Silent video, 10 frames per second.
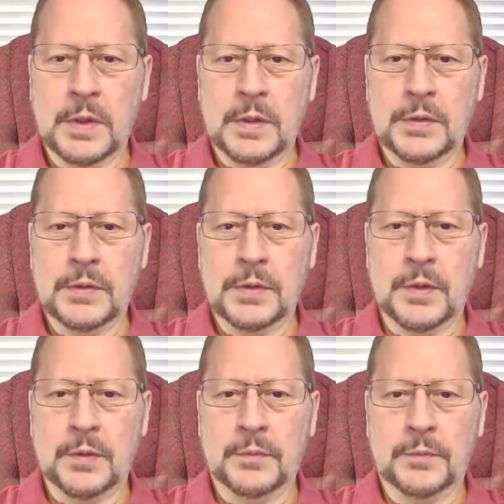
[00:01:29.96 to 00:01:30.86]

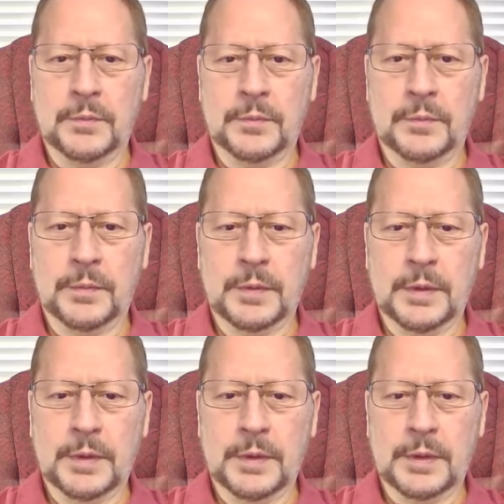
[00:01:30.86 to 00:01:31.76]
So
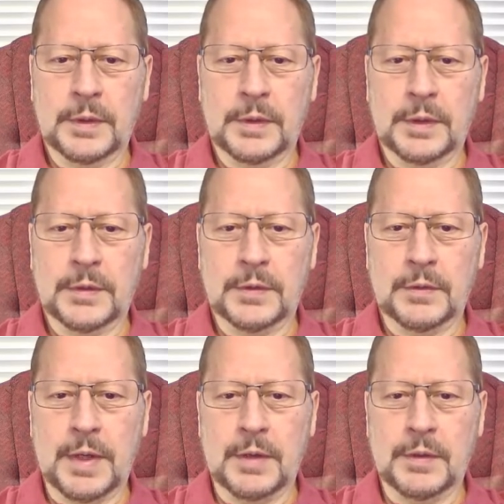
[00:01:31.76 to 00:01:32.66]
let's go down